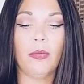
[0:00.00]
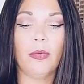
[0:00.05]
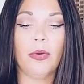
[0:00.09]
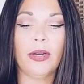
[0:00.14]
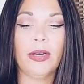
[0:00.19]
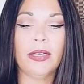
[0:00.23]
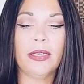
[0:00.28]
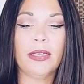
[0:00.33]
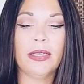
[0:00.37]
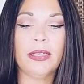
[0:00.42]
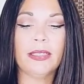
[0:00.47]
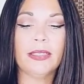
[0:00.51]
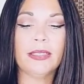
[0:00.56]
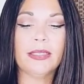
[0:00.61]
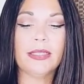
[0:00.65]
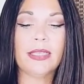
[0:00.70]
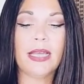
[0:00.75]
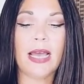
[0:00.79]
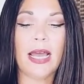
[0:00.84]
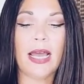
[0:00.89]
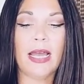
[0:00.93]
what it
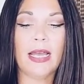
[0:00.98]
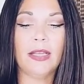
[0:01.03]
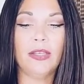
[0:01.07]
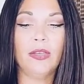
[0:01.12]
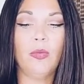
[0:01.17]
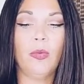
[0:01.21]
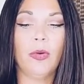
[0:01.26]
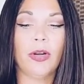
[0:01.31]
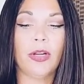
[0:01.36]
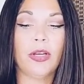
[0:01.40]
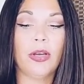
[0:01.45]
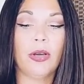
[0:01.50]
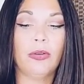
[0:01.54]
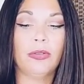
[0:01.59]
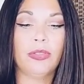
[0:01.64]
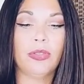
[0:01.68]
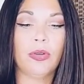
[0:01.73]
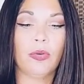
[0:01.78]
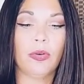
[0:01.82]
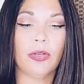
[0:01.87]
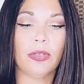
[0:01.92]
is that you want to
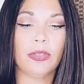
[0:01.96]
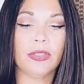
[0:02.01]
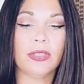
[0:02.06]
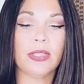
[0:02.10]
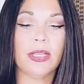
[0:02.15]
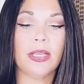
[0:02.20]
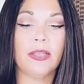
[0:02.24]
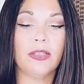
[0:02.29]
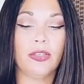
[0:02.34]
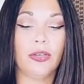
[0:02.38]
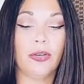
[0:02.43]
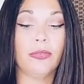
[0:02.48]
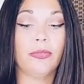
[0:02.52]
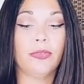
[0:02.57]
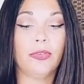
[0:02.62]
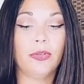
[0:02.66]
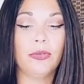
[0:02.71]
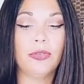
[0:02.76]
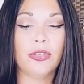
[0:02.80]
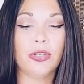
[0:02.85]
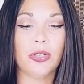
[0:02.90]
go towards in your
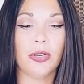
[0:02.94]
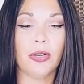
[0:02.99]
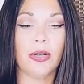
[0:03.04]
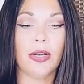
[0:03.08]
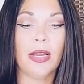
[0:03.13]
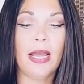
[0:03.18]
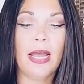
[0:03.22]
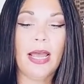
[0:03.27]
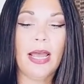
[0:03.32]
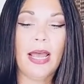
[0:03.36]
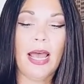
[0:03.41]
future.